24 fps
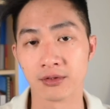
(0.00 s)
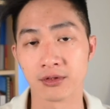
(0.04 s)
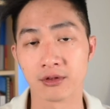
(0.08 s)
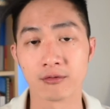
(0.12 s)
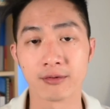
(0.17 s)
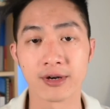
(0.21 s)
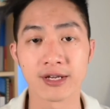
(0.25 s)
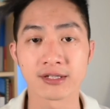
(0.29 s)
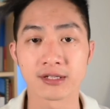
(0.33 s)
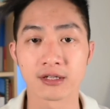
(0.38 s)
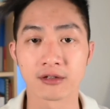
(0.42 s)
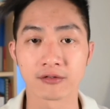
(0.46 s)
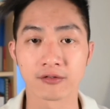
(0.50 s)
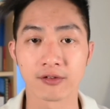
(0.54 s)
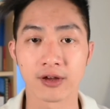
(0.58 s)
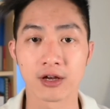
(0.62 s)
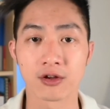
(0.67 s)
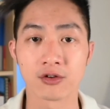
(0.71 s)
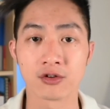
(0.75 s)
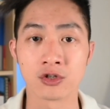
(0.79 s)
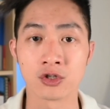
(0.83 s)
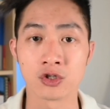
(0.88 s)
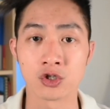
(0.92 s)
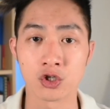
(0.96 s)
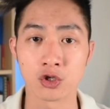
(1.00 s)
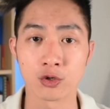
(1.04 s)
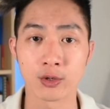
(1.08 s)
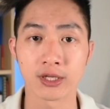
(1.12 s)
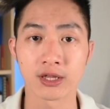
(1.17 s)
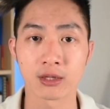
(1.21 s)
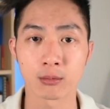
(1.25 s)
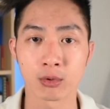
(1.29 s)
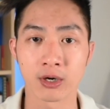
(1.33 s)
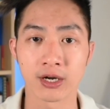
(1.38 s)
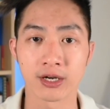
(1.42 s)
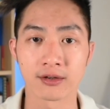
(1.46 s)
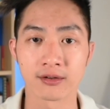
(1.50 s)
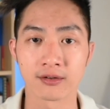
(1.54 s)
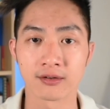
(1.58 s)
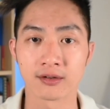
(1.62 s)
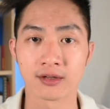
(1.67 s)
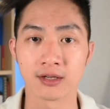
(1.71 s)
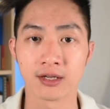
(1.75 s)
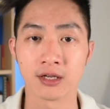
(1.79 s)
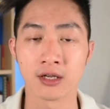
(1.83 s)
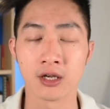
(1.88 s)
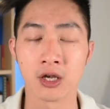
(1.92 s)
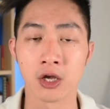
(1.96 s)
The rest are found during the
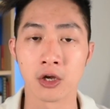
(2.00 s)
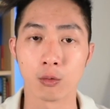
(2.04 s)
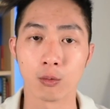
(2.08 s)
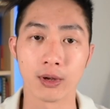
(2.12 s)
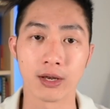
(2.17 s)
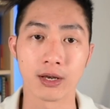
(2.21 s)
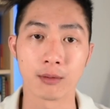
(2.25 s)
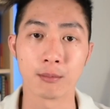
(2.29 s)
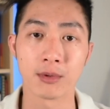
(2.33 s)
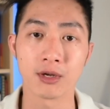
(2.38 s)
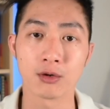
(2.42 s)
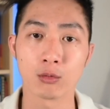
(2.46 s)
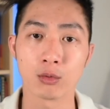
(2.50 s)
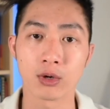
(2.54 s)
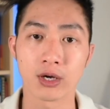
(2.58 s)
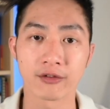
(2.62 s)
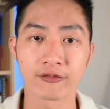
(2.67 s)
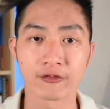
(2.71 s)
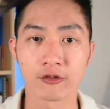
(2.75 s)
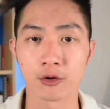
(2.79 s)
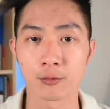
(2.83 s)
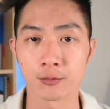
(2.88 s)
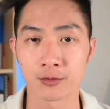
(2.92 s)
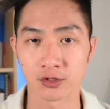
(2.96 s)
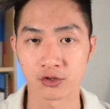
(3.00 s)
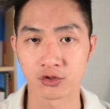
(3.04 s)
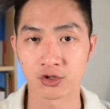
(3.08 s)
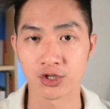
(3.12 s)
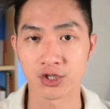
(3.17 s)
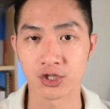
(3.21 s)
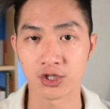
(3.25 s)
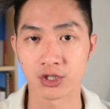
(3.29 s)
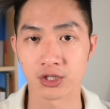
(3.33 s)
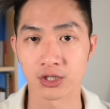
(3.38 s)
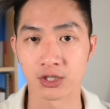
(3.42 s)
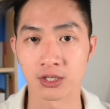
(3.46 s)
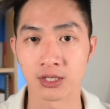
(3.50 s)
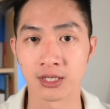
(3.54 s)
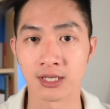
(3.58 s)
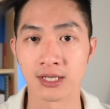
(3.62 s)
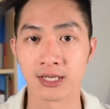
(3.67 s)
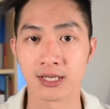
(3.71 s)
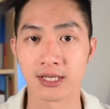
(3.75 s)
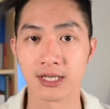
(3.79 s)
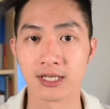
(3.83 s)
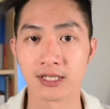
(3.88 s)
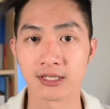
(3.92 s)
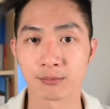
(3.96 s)
pregnancy when a midwife or obstetrician
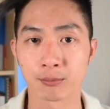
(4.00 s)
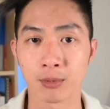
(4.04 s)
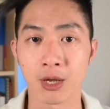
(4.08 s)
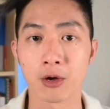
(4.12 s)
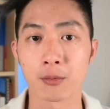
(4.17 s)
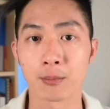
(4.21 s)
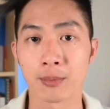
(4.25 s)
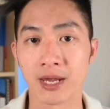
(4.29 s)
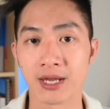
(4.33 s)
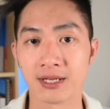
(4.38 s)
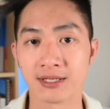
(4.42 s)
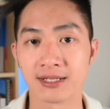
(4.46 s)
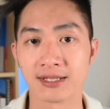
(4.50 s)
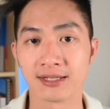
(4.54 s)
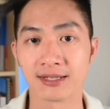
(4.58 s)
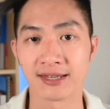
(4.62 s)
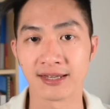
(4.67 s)
is palpating